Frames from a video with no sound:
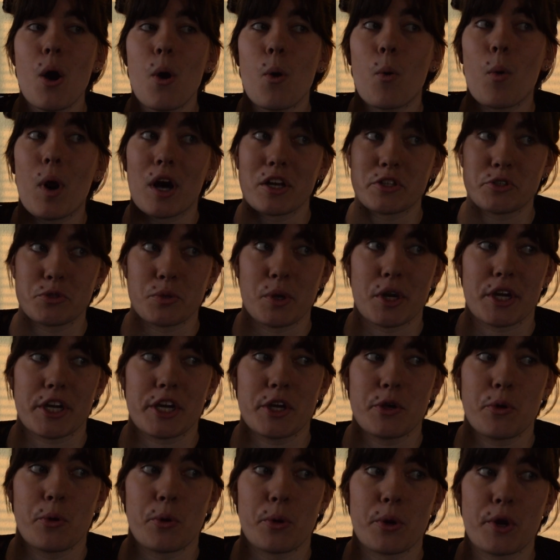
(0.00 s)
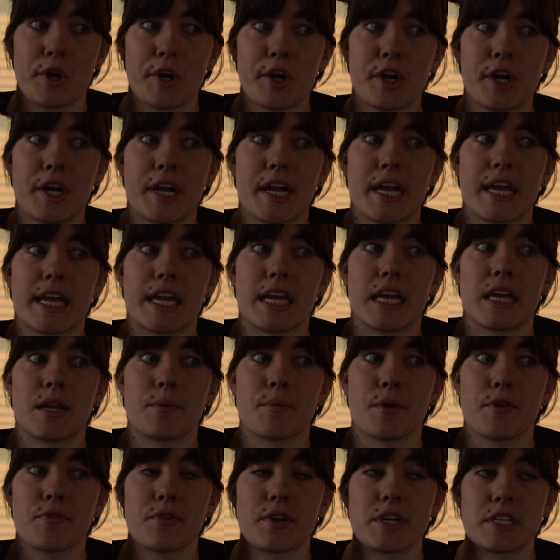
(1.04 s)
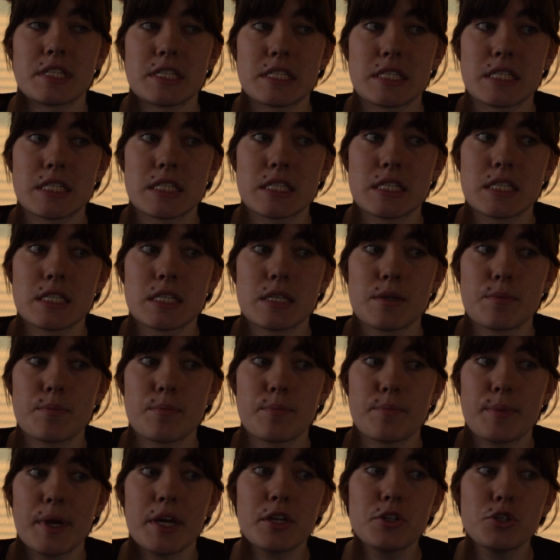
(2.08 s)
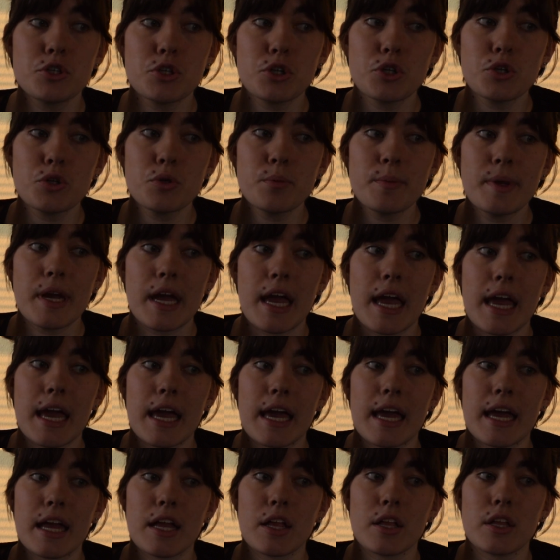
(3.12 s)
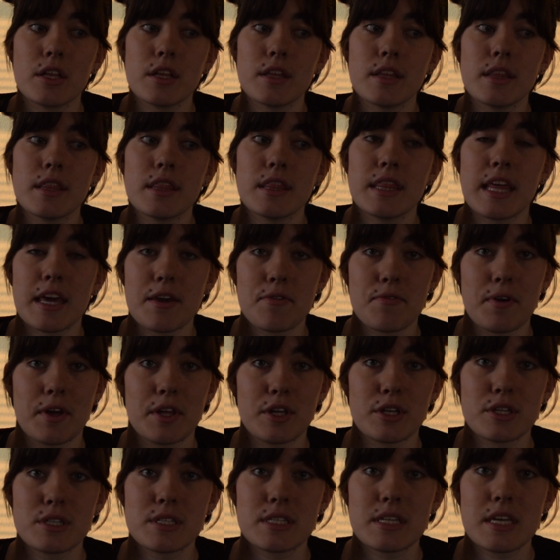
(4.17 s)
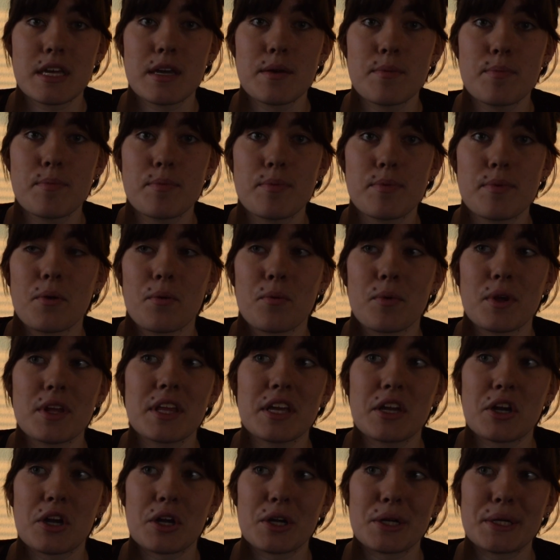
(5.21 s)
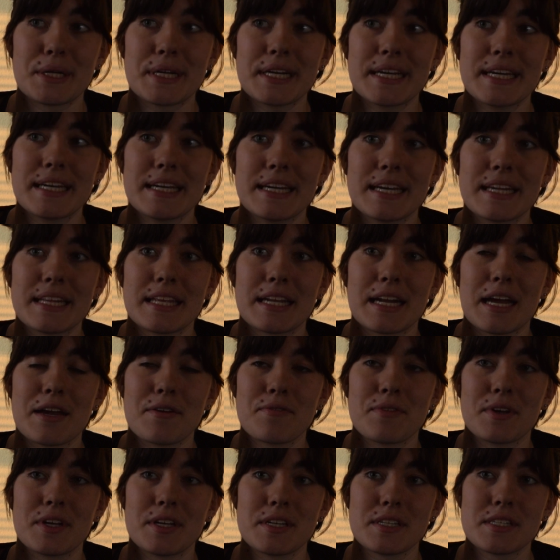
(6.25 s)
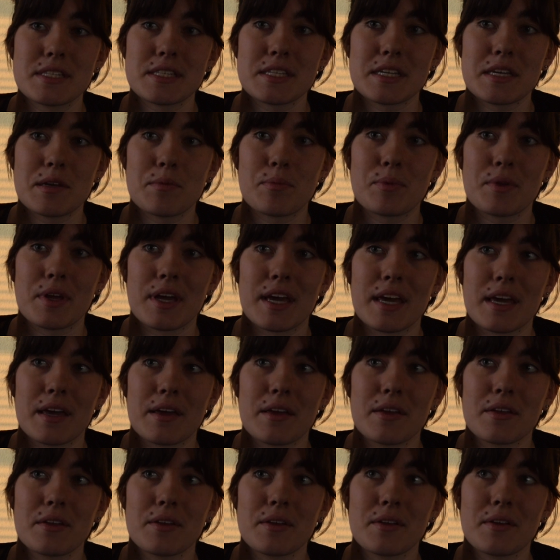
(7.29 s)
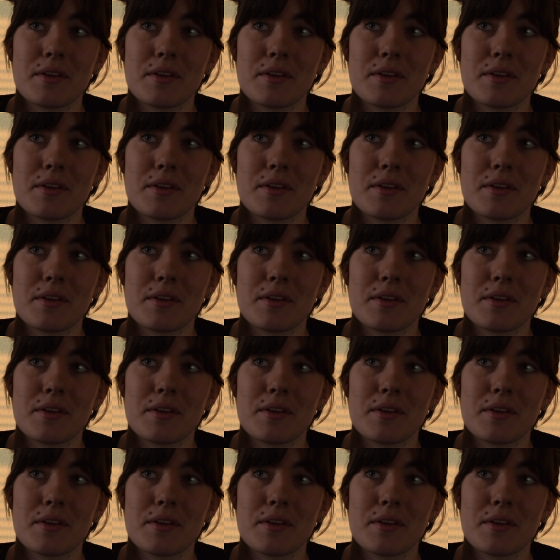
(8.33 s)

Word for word: watched Rocky Horror in my friend's bedroom and they fell asleep really early and then I fell asleep like